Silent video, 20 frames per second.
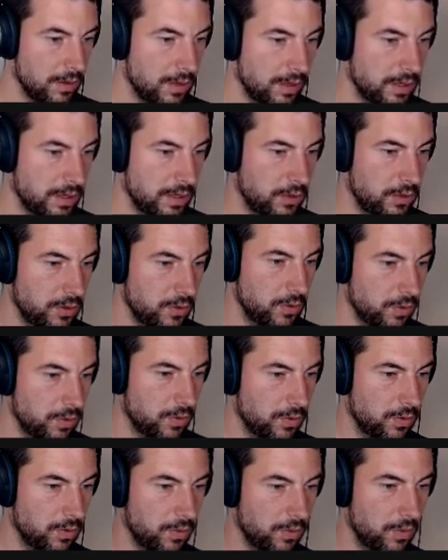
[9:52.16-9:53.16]
in a
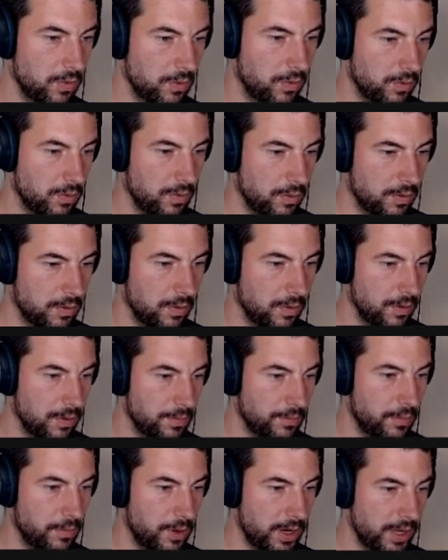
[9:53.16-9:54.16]
new
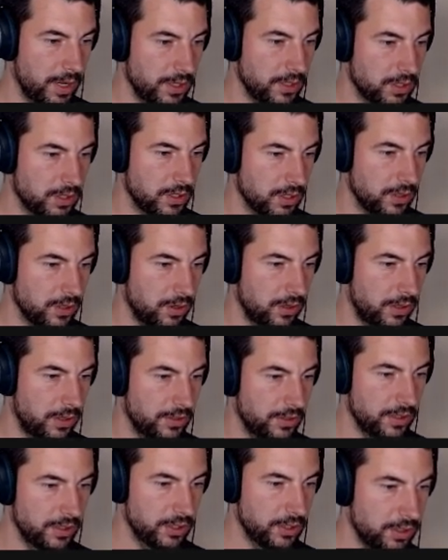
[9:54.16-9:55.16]
branch called
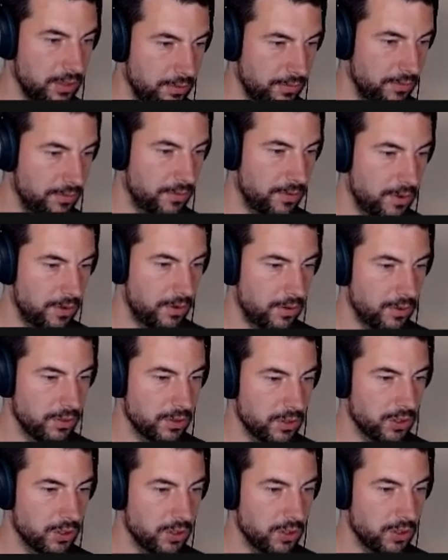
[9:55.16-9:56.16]
initial
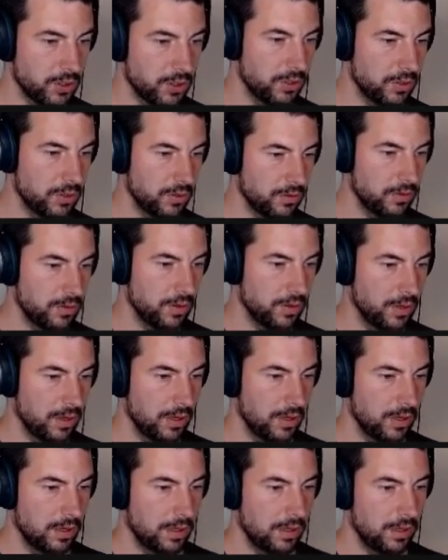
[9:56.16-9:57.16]
version.
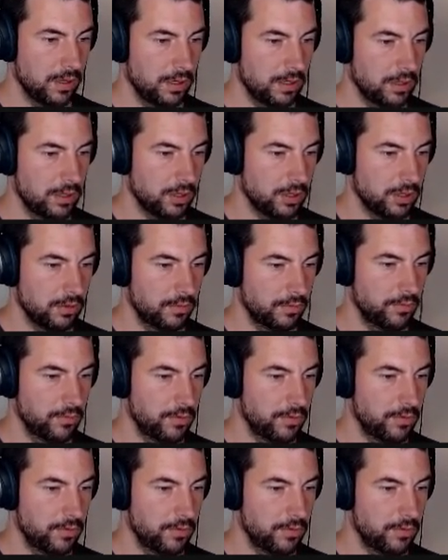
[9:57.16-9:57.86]
initial